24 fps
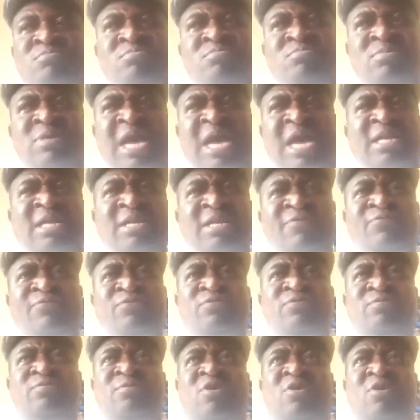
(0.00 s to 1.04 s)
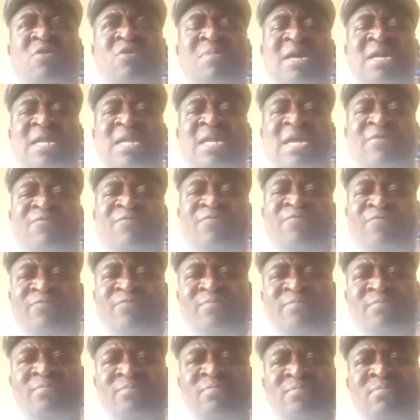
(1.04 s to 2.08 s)
I lived all my life
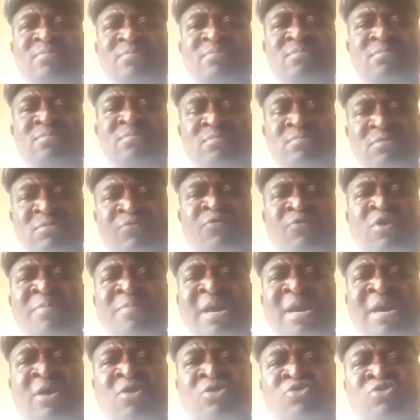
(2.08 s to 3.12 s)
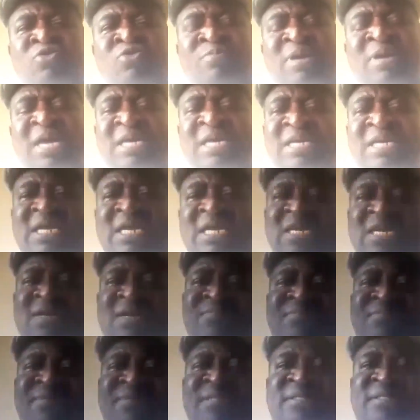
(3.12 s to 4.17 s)
before my call to buy in
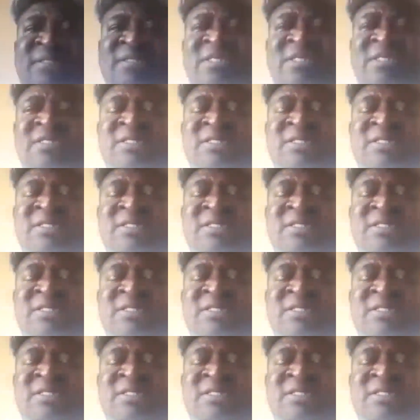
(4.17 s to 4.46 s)
Anambra State.